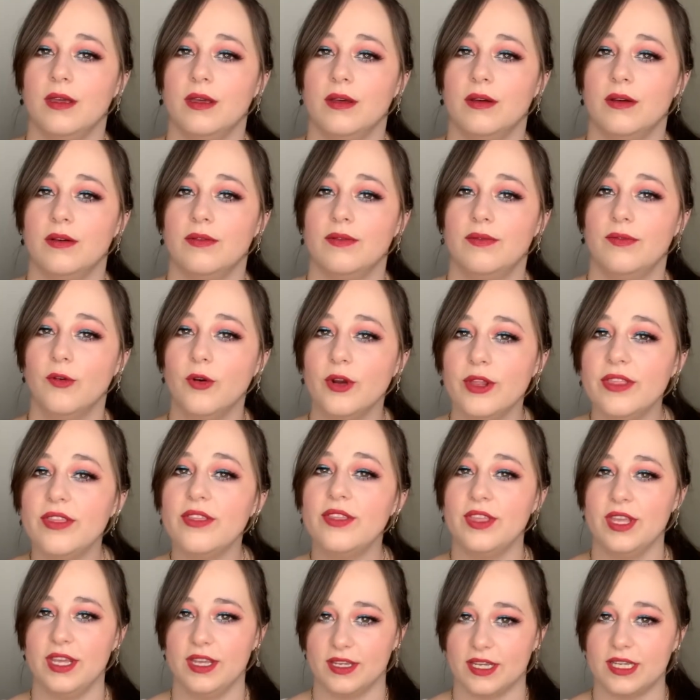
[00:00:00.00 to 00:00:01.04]
for the
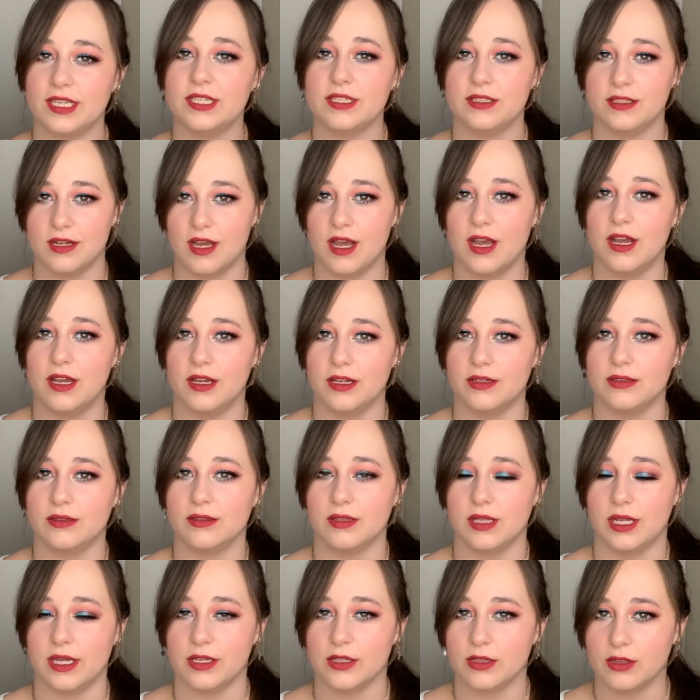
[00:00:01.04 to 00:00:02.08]
thing I did not
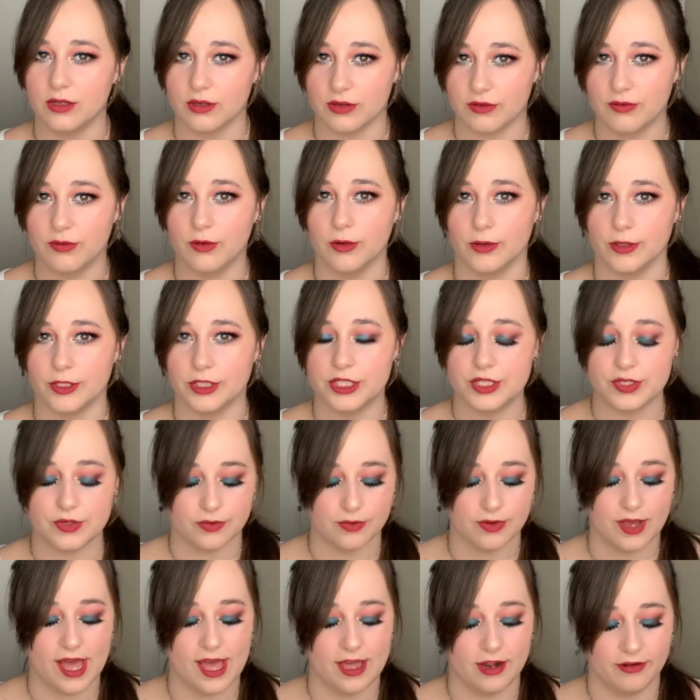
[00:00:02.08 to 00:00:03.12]
like look forward
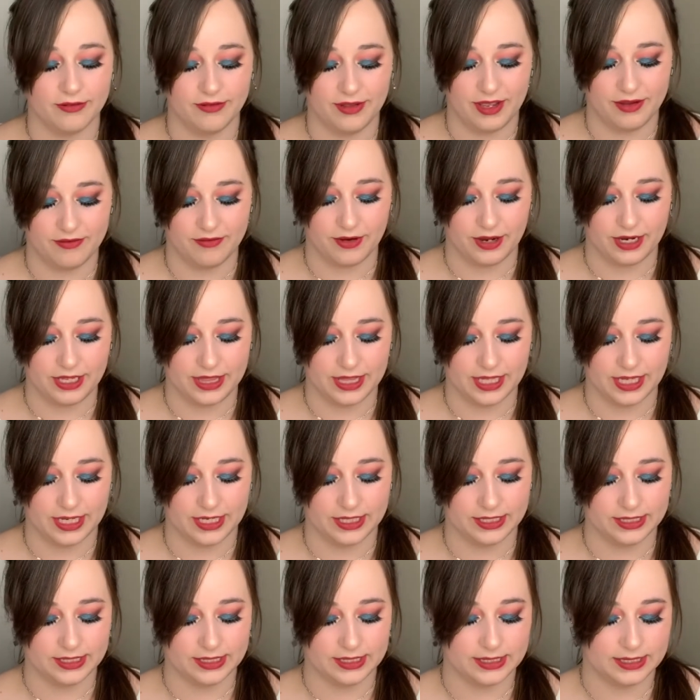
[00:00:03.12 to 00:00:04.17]
to out of
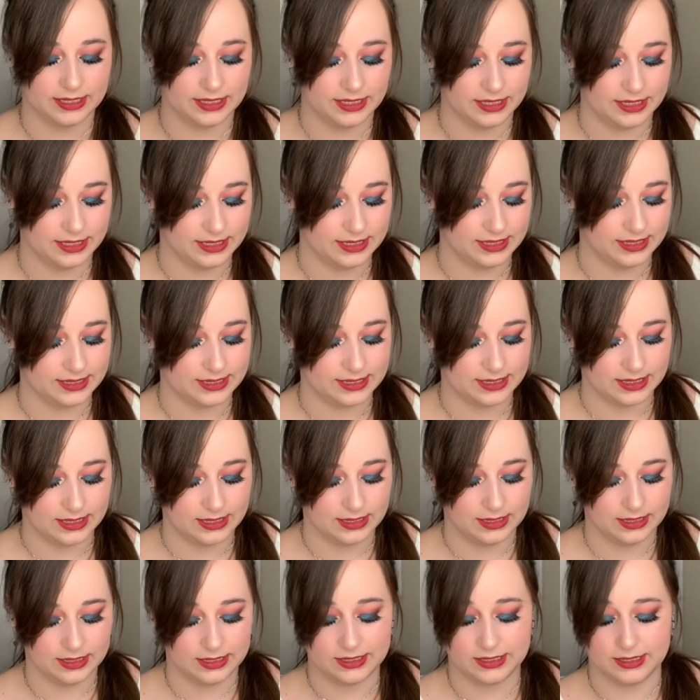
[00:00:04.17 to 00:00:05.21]
everything is
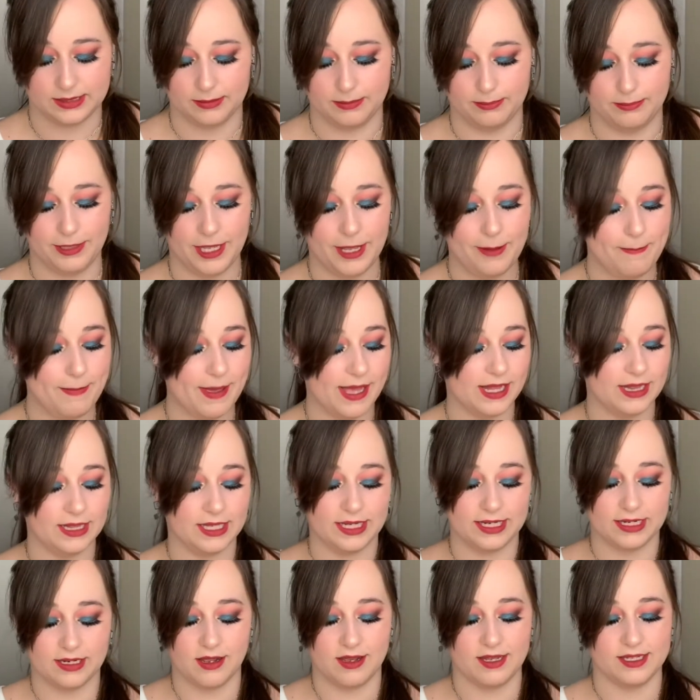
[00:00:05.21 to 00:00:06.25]
this Bella
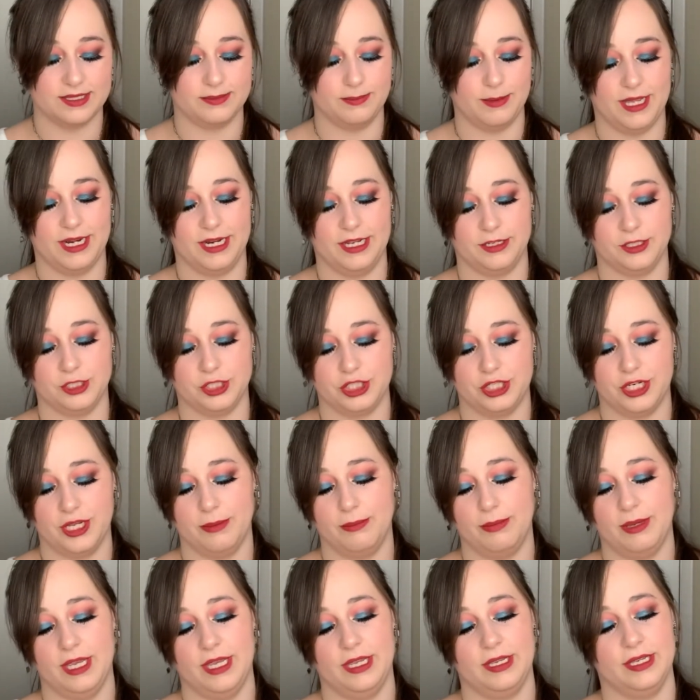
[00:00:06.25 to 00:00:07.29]
Cosmetics
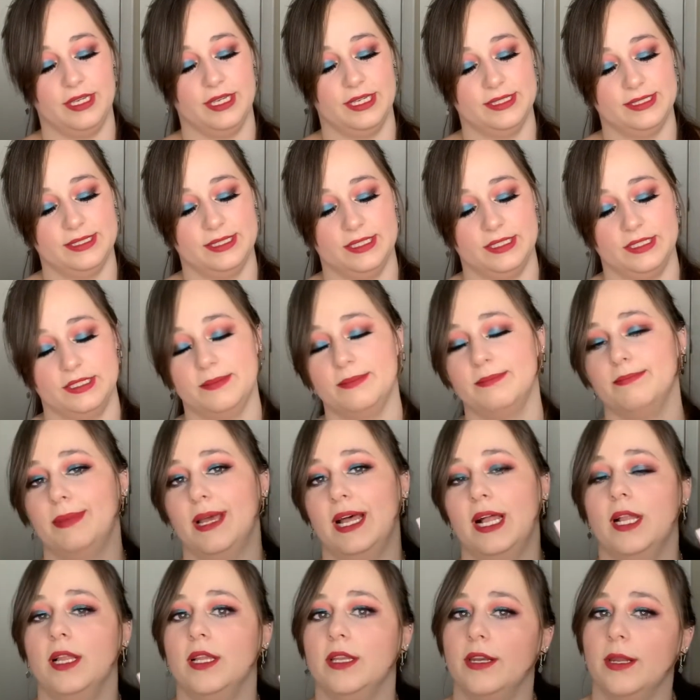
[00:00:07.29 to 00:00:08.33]
Champagne Kisses
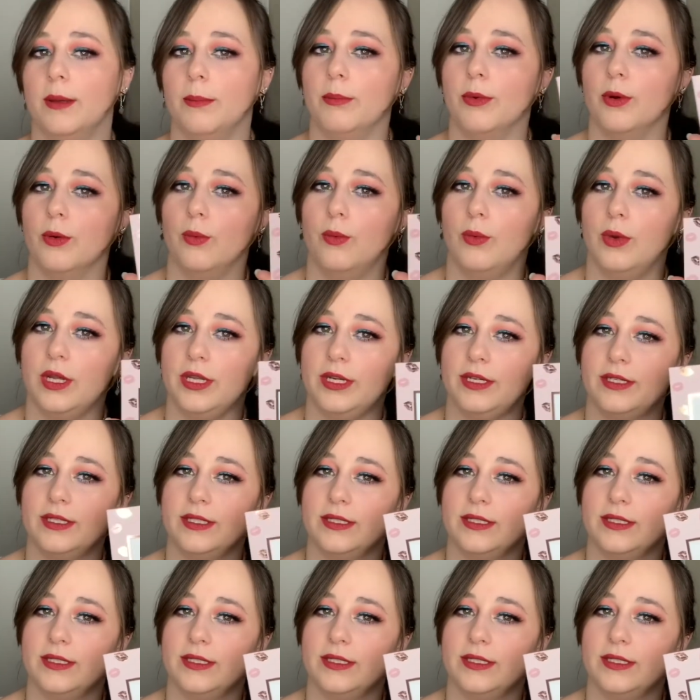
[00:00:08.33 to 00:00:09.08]
palette number 1.